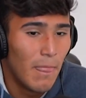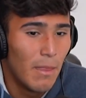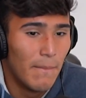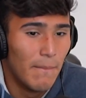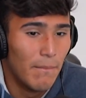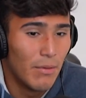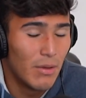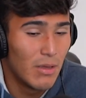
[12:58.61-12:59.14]

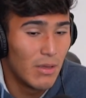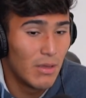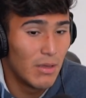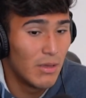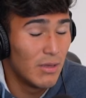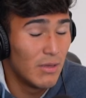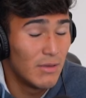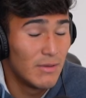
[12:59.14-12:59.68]
But
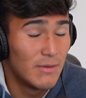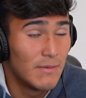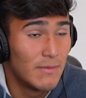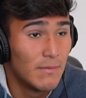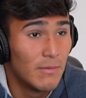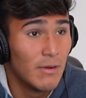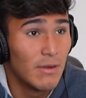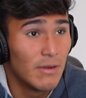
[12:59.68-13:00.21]

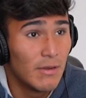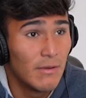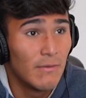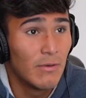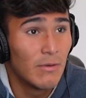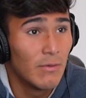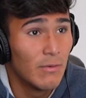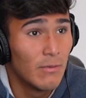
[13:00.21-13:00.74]
it's really
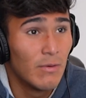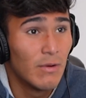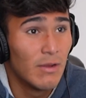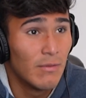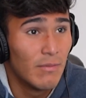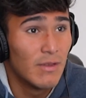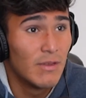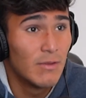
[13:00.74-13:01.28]
difficult,
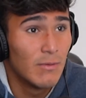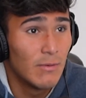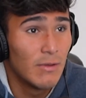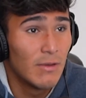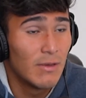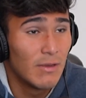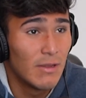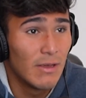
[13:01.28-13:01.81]
really
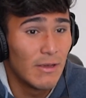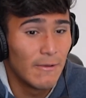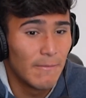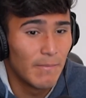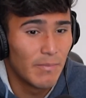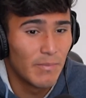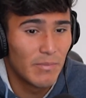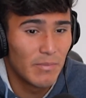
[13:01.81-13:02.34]
mentally like
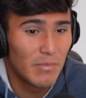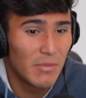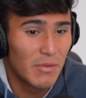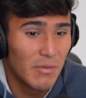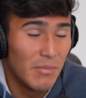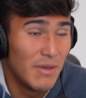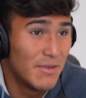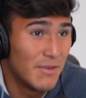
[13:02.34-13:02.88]

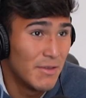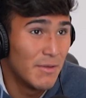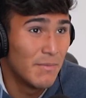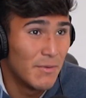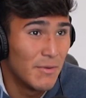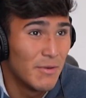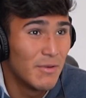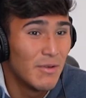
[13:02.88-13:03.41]
messed
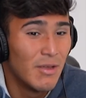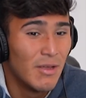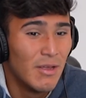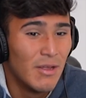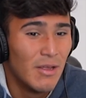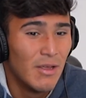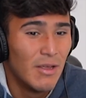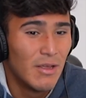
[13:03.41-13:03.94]
up, you know,
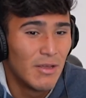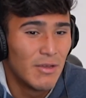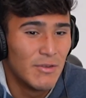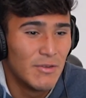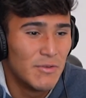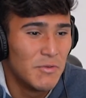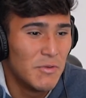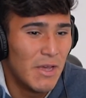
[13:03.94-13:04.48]

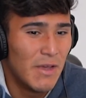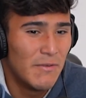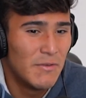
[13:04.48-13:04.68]
because you have